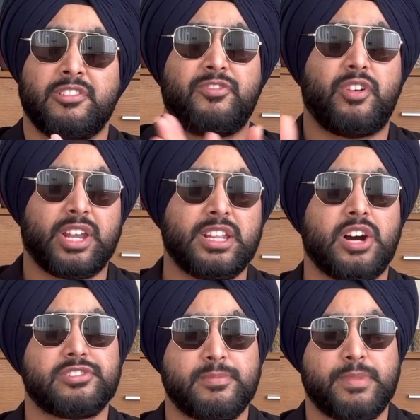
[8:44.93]

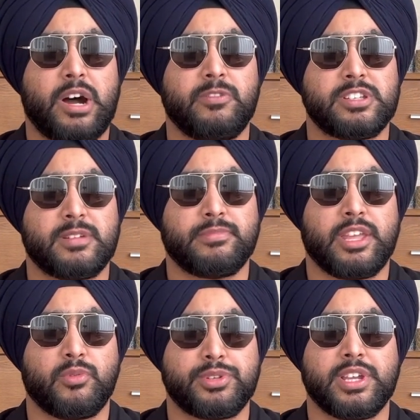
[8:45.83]
£40,000 is
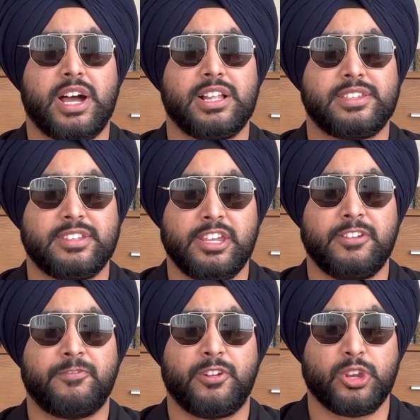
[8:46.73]
something which I'll
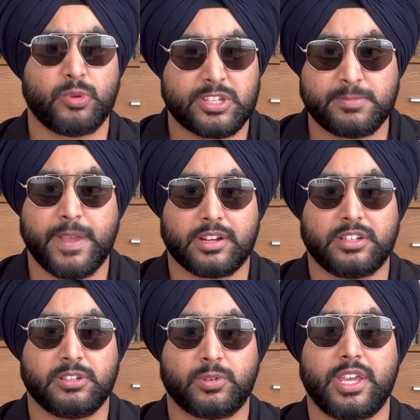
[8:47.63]
say for you to
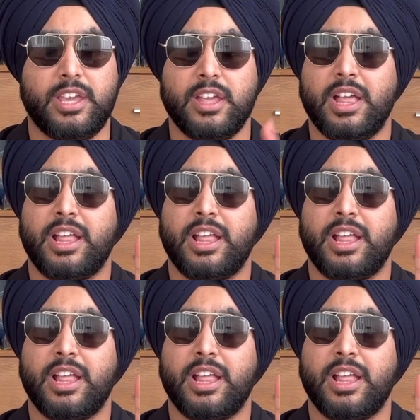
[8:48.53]
expect, okay?